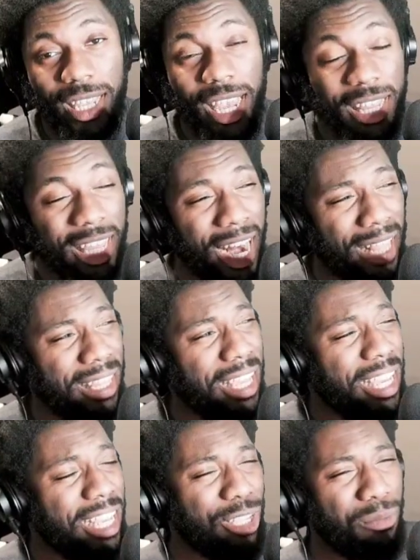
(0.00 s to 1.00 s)
And then I
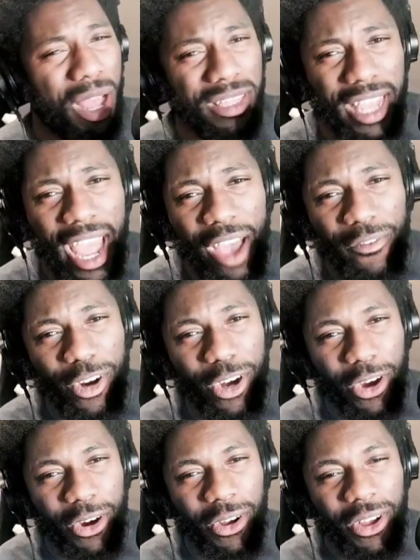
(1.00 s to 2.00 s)
think he's about to have a
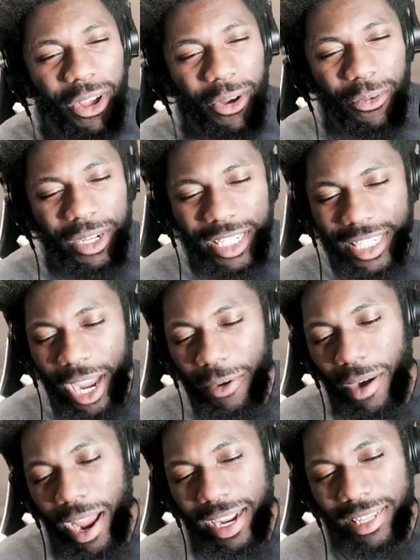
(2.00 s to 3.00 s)
girl, which is
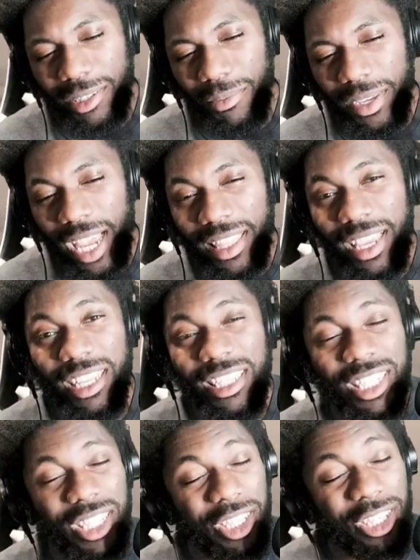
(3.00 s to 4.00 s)
ironic to me. I think it's
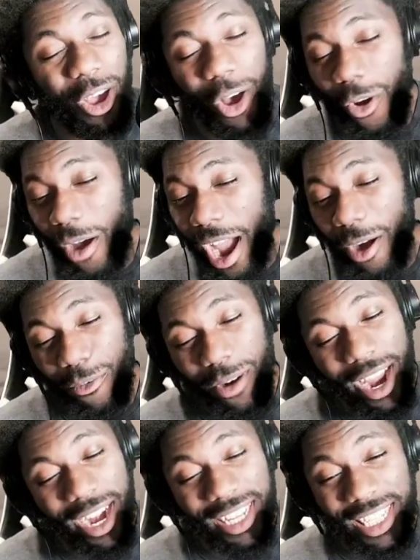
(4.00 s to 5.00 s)
so
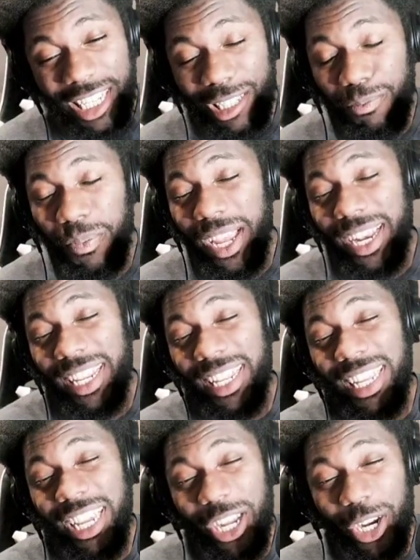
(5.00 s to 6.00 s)
ironic because he spent
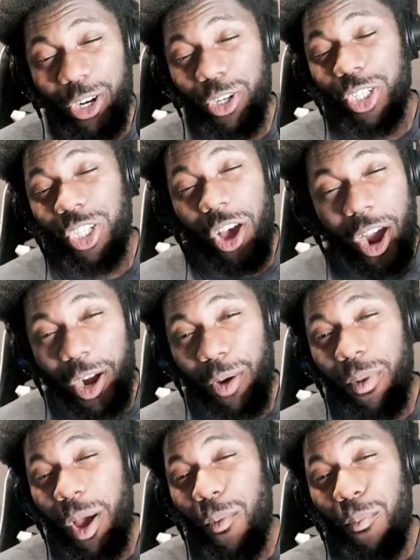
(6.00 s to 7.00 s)
years talking
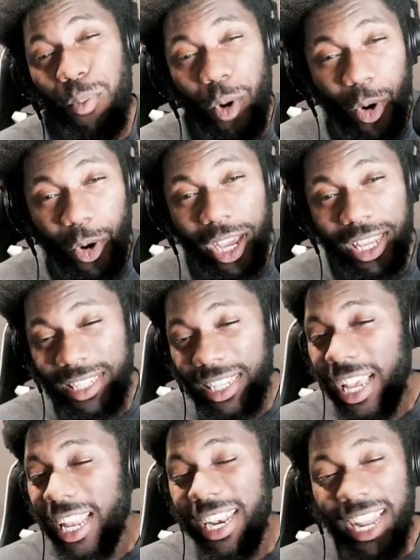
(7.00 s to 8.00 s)
about boys,
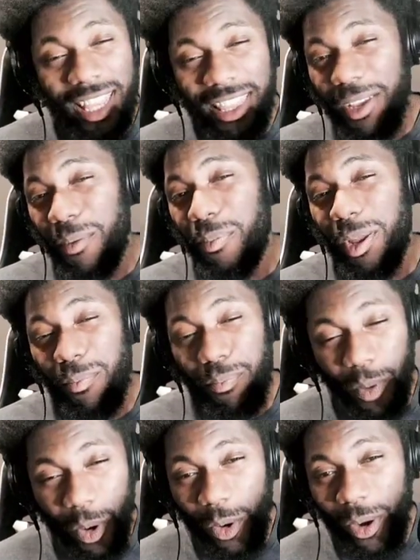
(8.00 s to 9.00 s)
nothing but
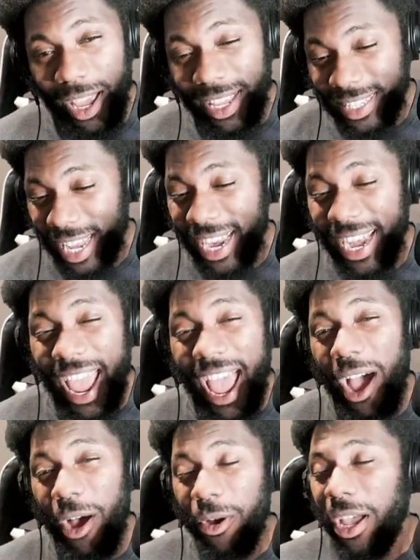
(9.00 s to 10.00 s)
boys. And
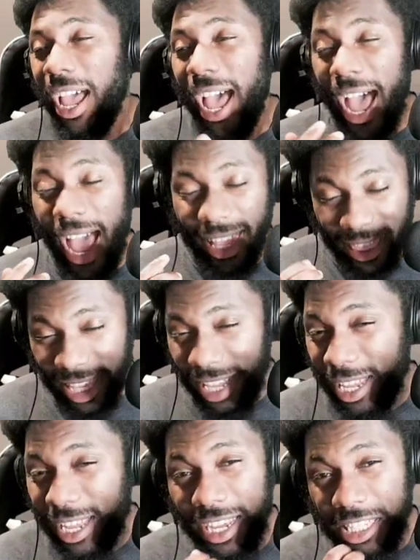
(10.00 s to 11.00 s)
now I
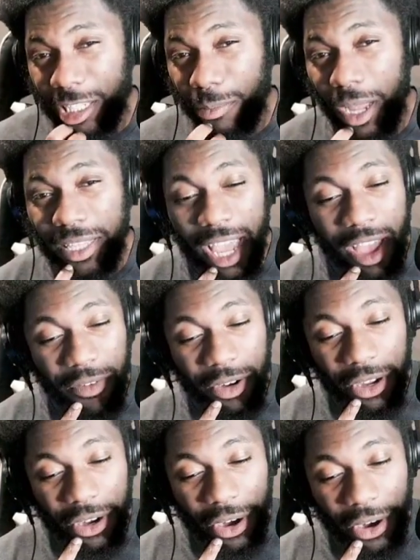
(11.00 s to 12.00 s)
think cuz is about to have a
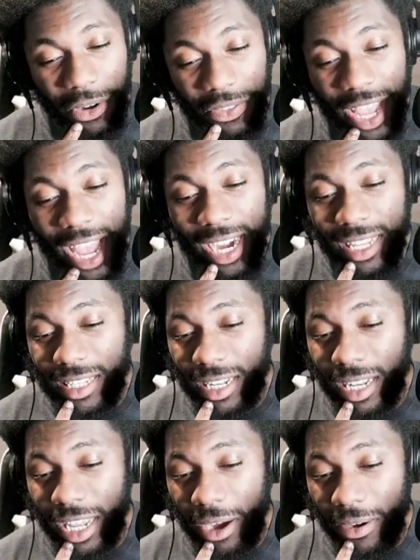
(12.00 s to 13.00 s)
little girl. That is
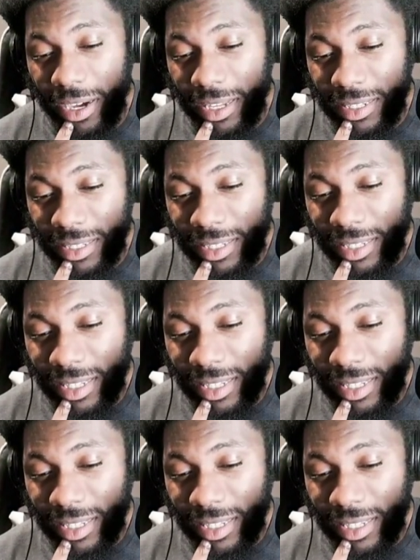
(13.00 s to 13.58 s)
hilarious.